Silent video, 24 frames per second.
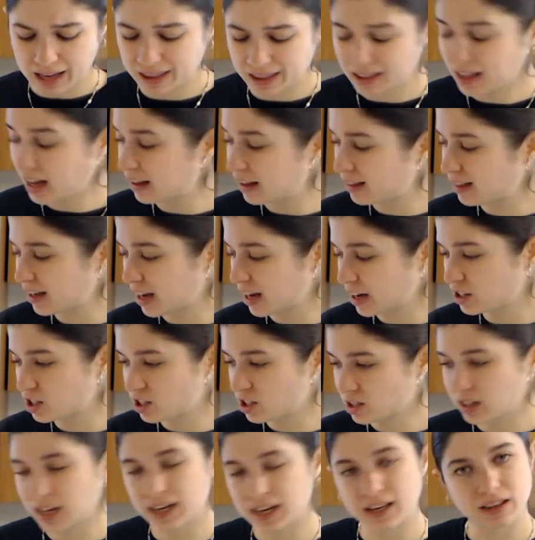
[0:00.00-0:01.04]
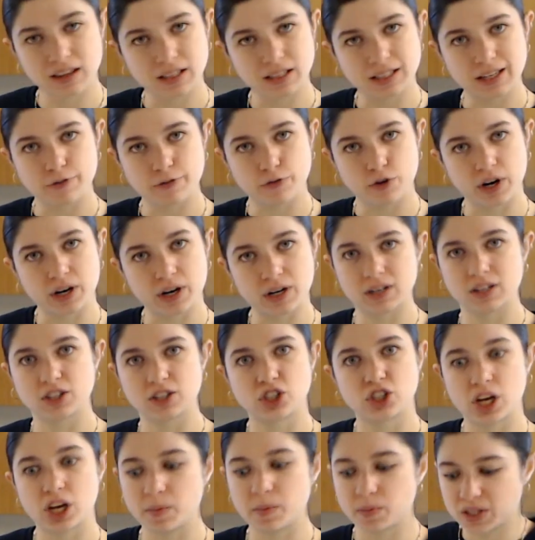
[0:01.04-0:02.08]
I think I just like the different
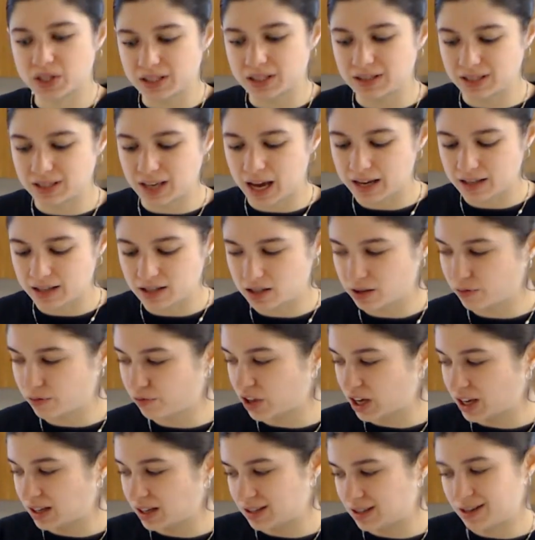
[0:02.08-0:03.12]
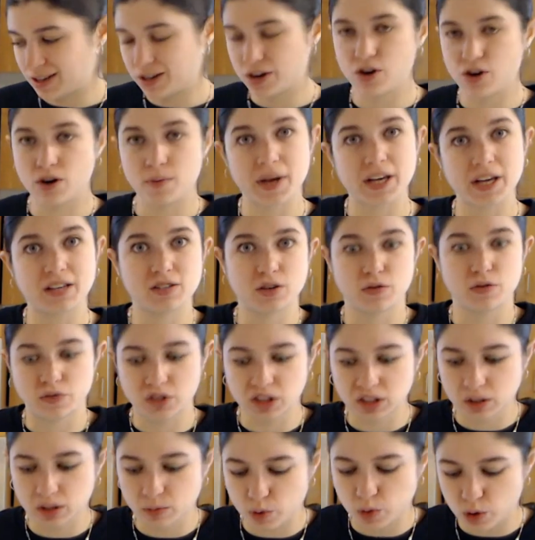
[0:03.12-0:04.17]
shapes and sizes of things in here. It makes it
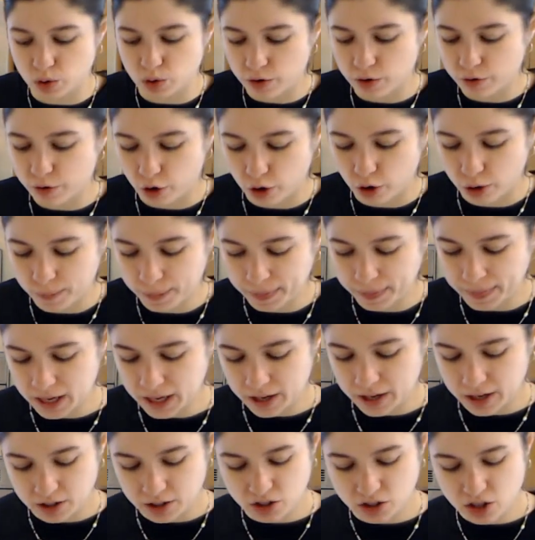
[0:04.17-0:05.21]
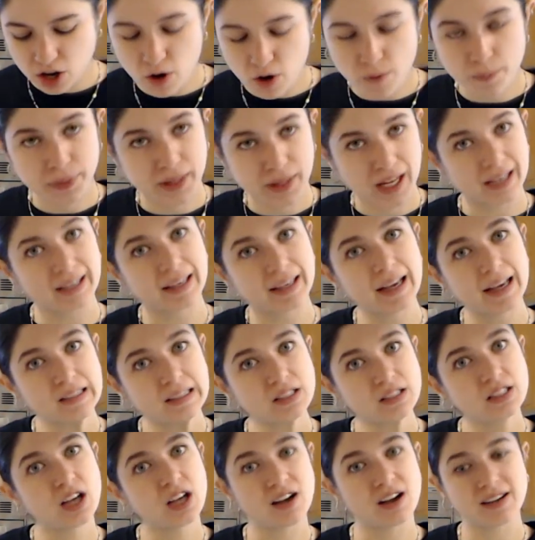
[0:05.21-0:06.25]
really beautiful. So
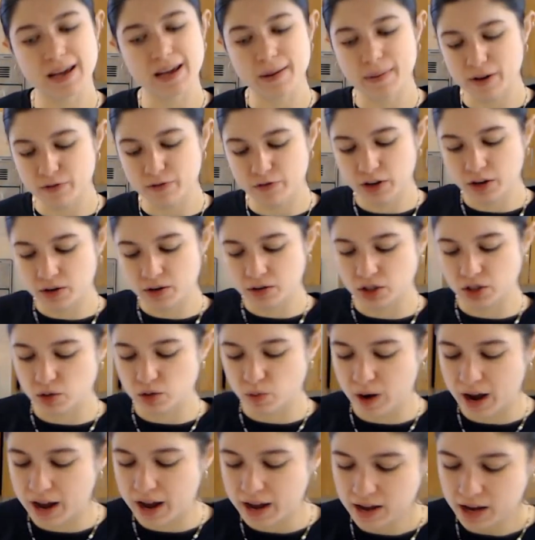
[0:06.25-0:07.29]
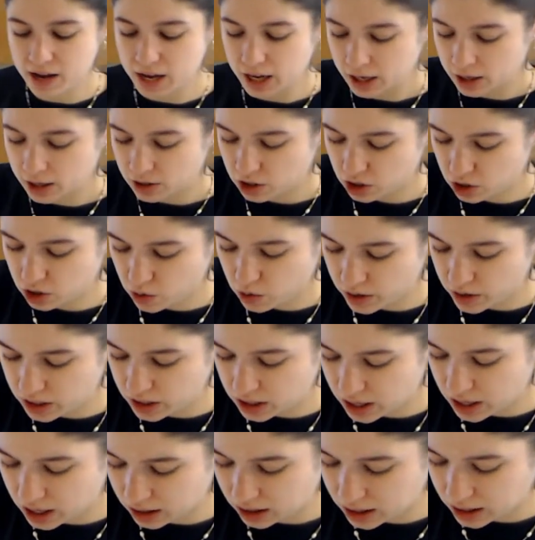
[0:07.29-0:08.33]
again, tucking my fingers away, just going to
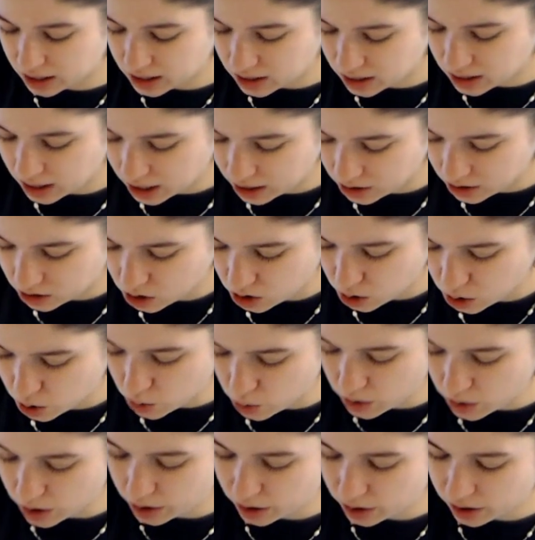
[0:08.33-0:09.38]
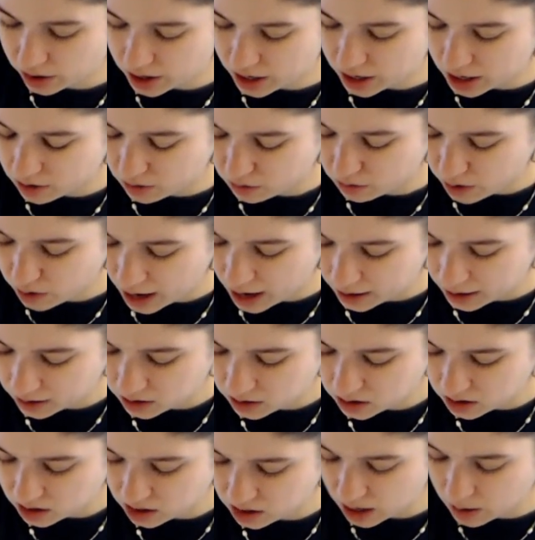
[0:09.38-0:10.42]
cut this into thin
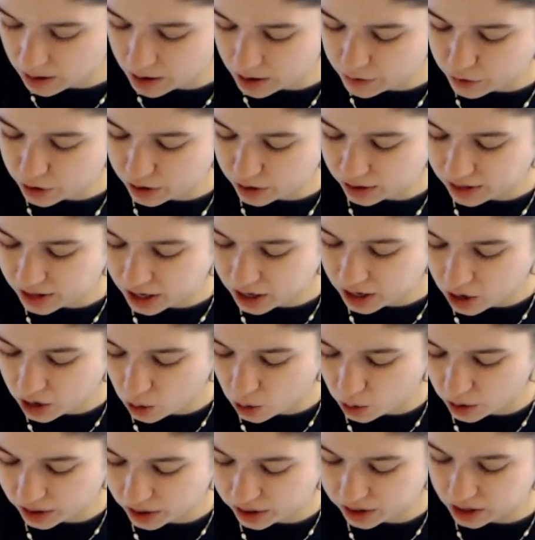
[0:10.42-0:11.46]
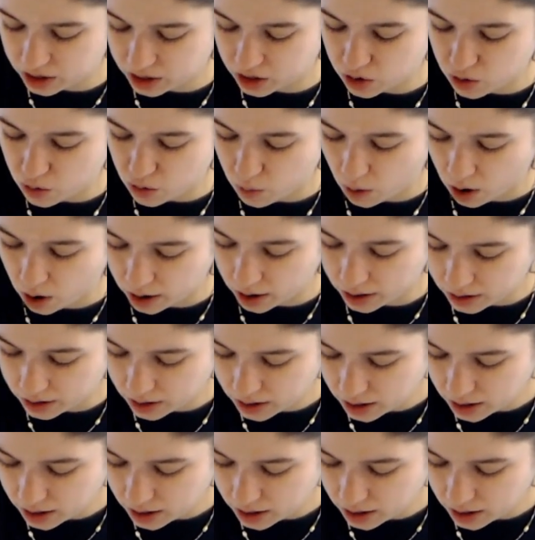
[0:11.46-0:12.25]
rounds, however thick or thin you want.